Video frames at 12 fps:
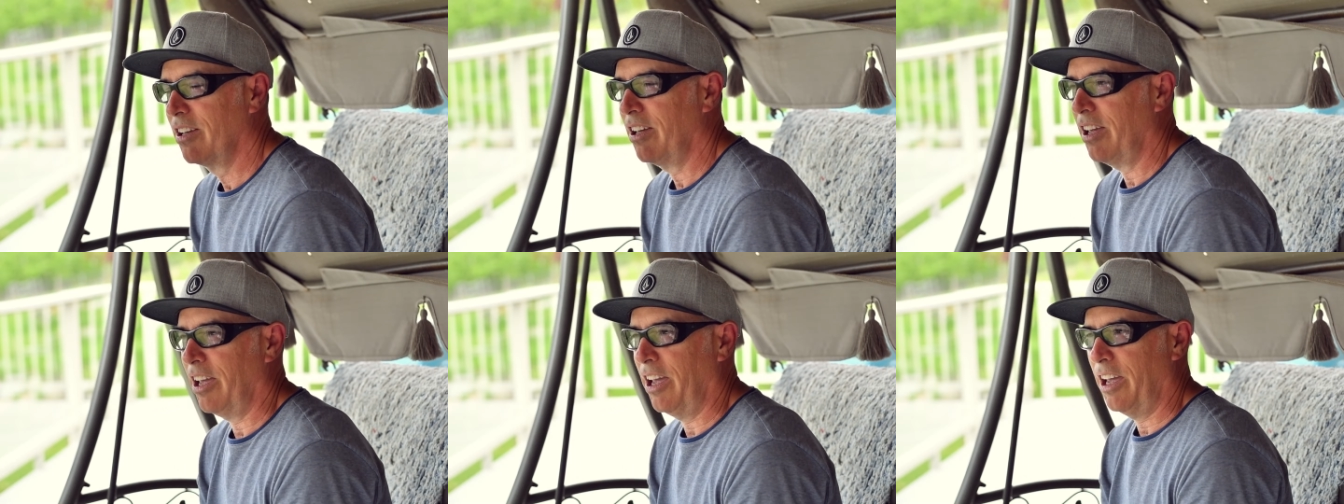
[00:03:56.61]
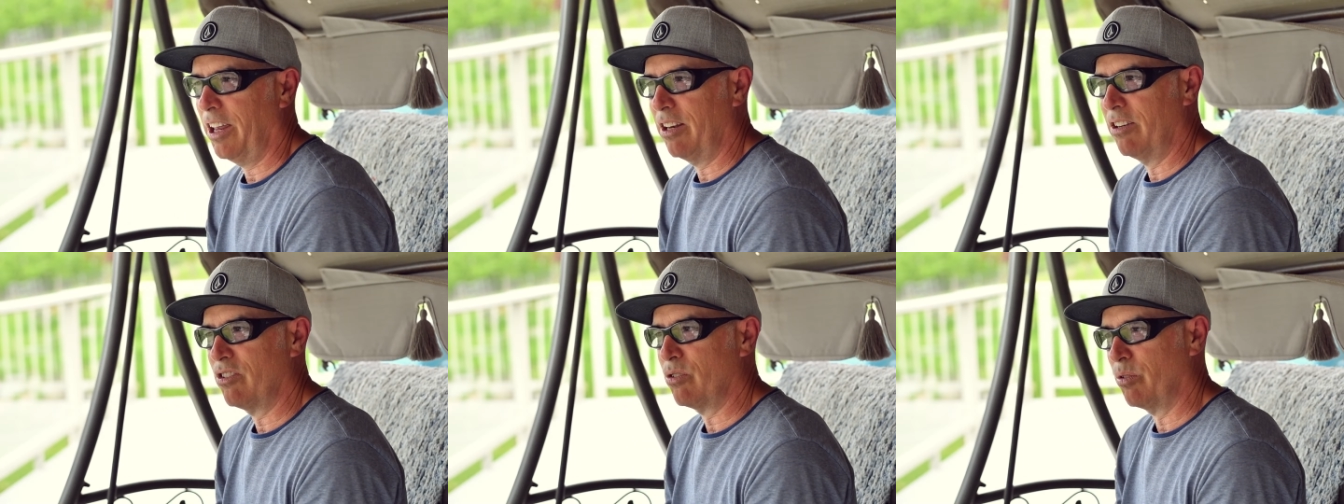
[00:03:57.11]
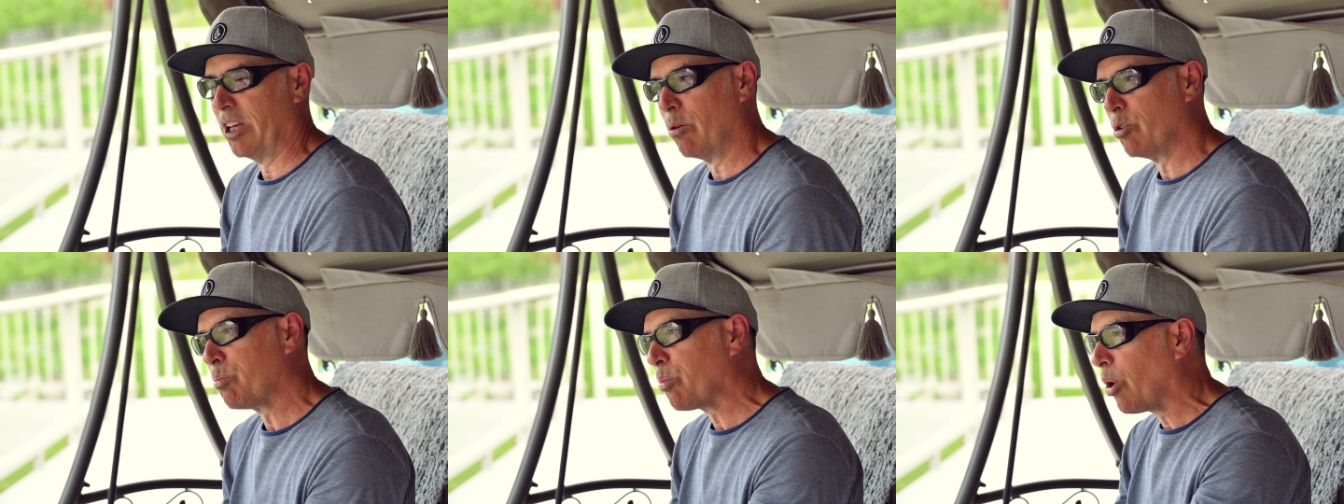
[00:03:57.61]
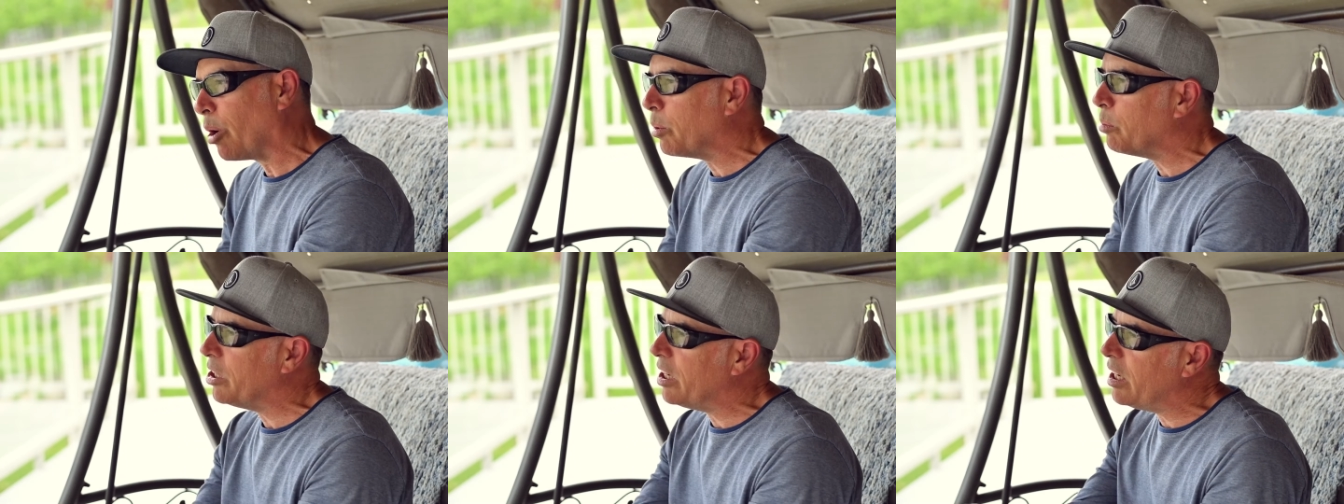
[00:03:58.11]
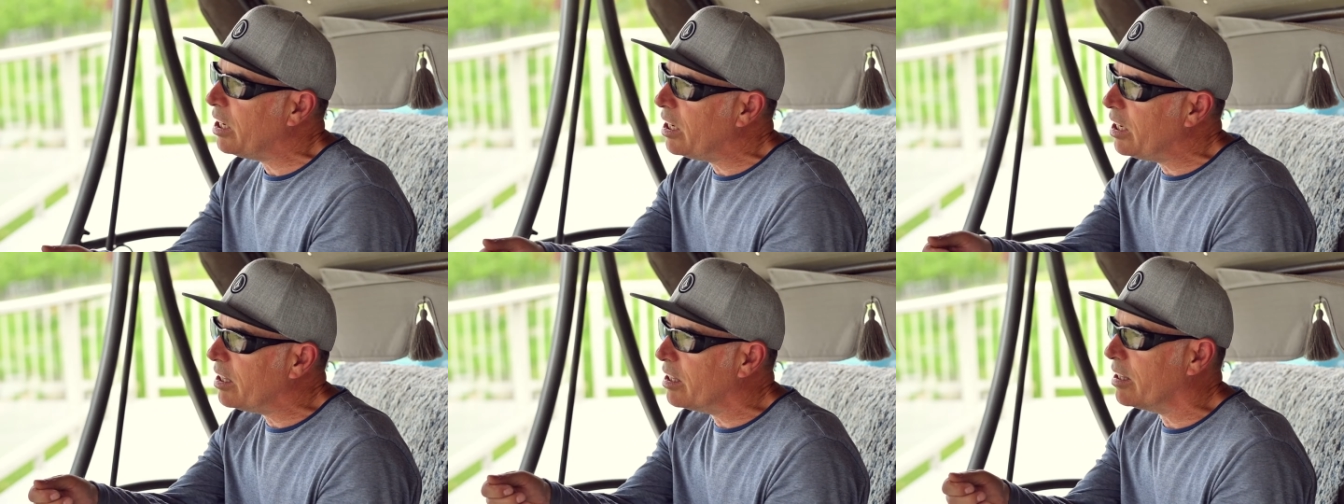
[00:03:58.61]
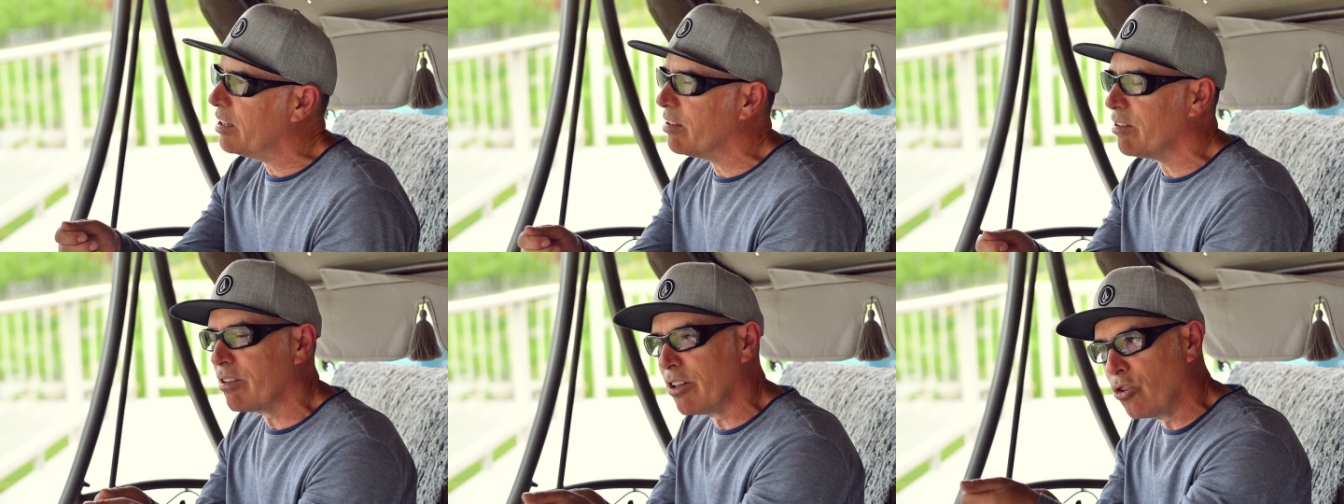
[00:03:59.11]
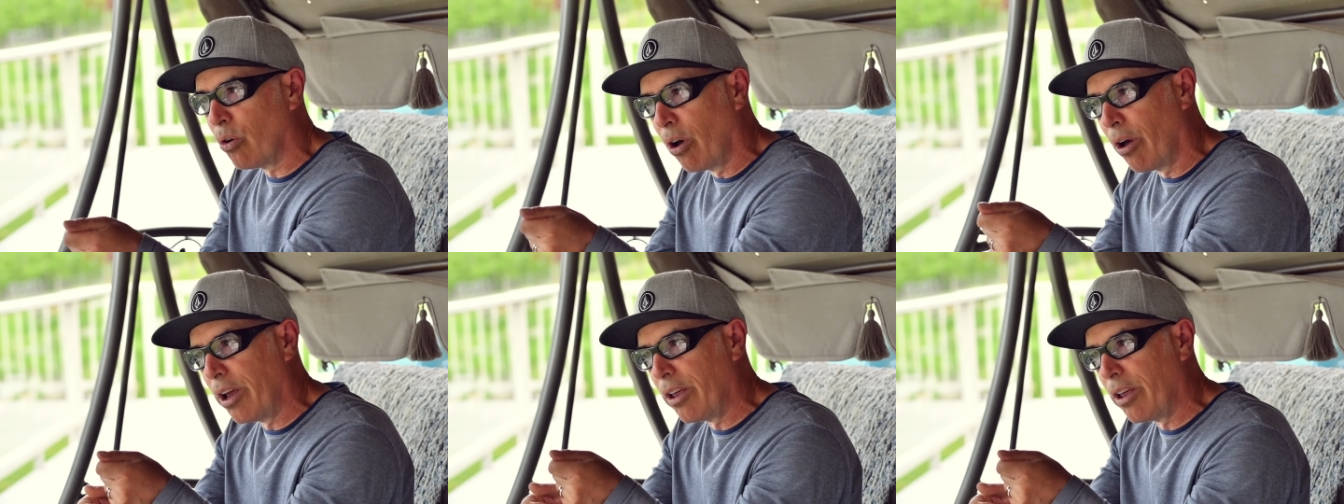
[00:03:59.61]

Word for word: And so that was probably the drawing